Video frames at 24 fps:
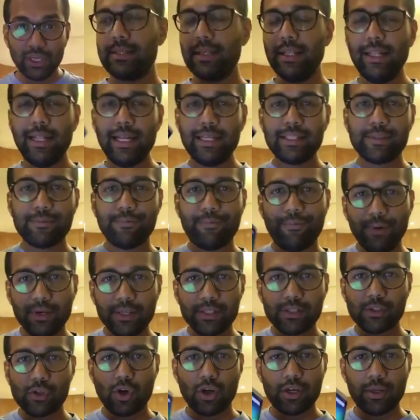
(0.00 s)
Let's
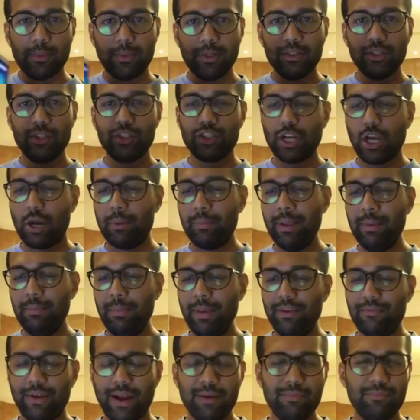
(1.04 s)
first talk about the Xiaomi Mi
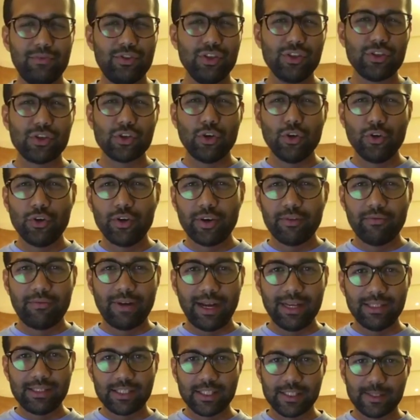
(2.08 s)
5. Just going to
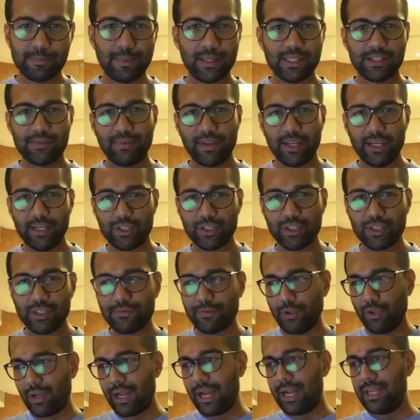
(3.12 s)
revise the specifications for
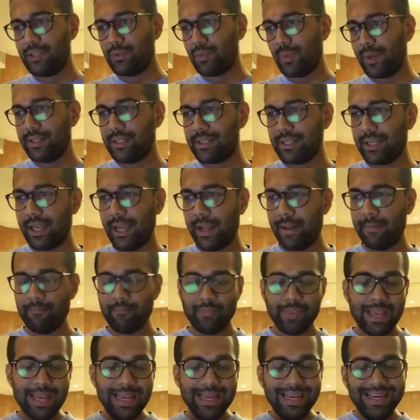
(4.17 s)
you guys once again.
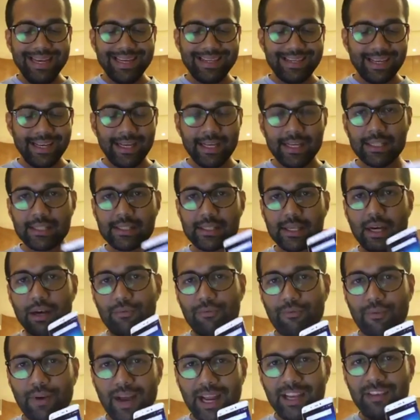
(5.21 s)
It is a
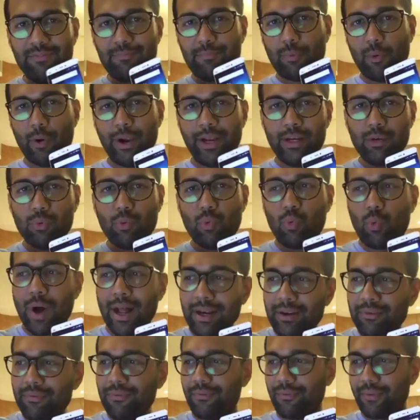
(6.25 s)

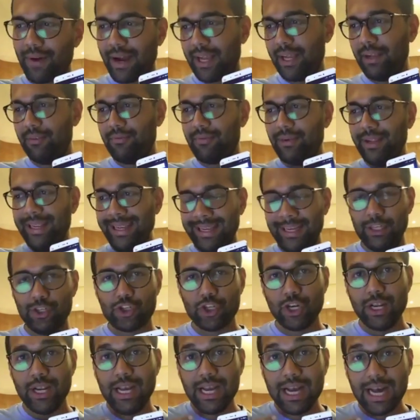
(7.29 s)
5.15-inch
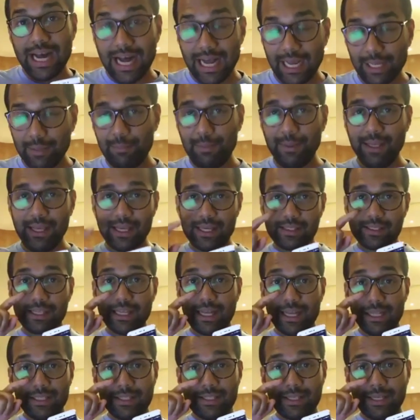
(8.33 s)
IPS
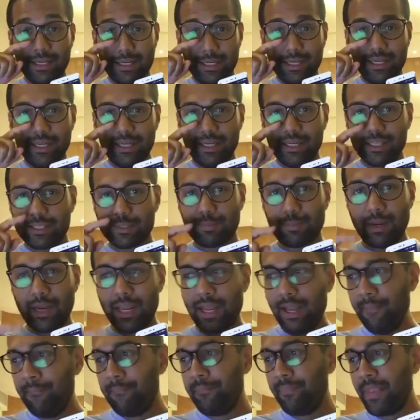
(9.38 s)
LCD
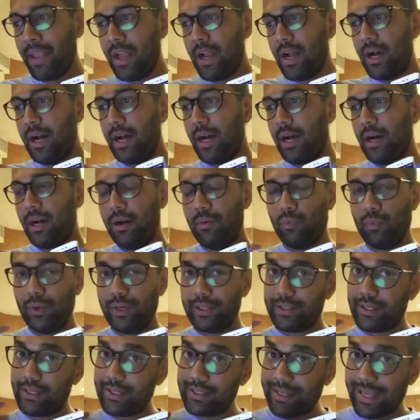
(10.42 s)
display
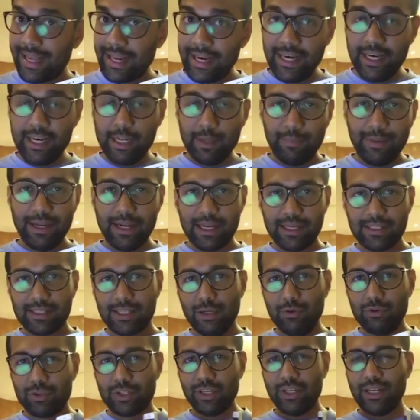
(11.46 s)
with a 1080p
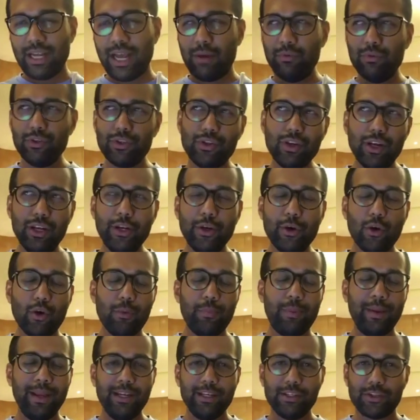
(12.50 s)
resolution. I was really
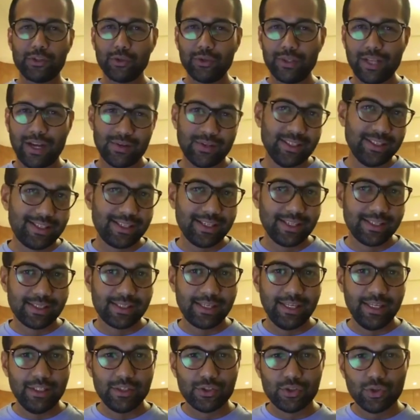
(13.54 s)
hoping it's
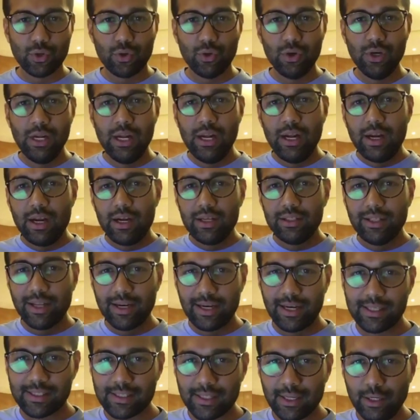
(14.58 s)
2016, so the
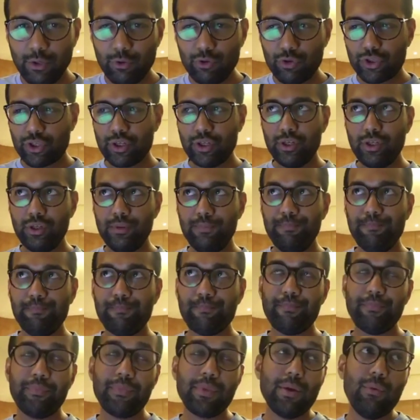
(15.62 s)
resolution,
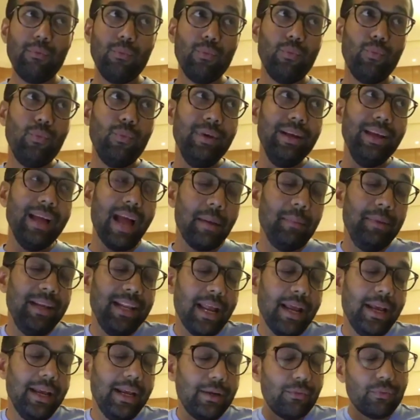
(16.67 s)
I mean,
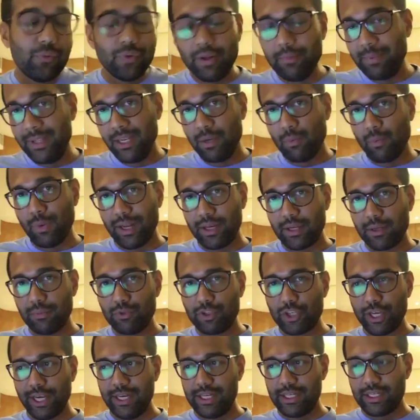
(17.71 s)
it would have been a welcome
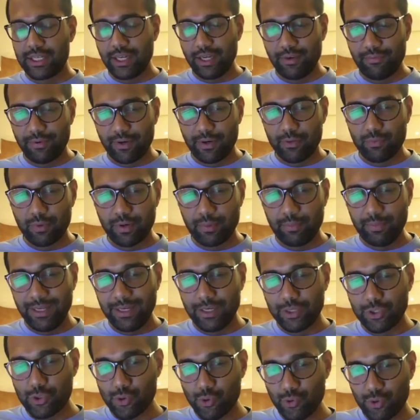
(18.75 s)
change if it would have been a
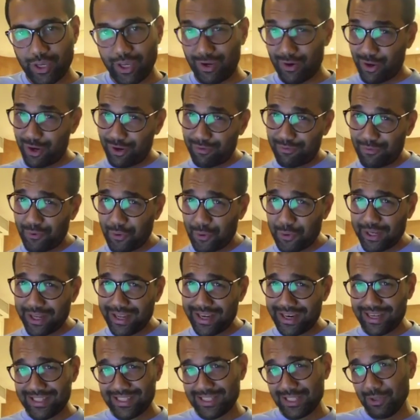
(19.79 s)
2K or a 4K
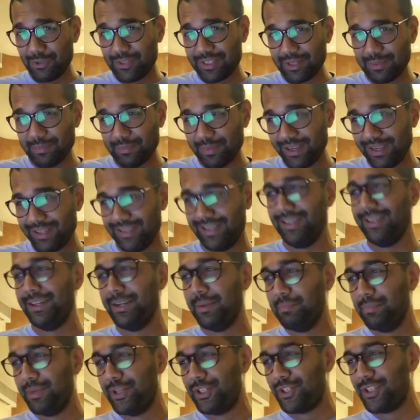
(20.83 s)
resolution, being a little
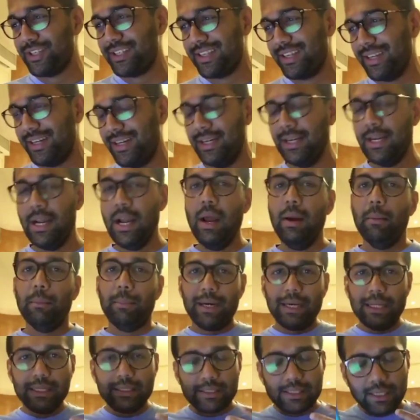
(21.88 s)
ambitious here. But
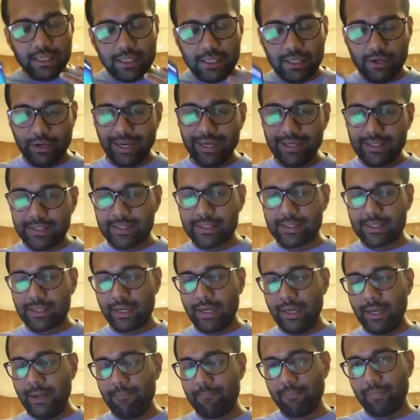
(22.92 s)
it's a great
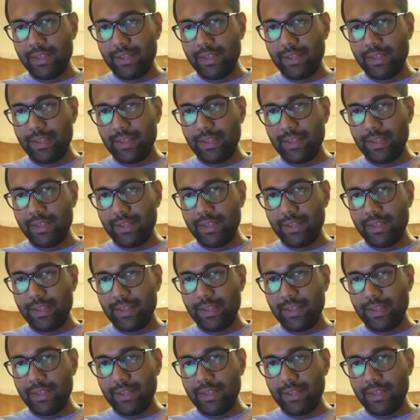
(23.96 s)
screen.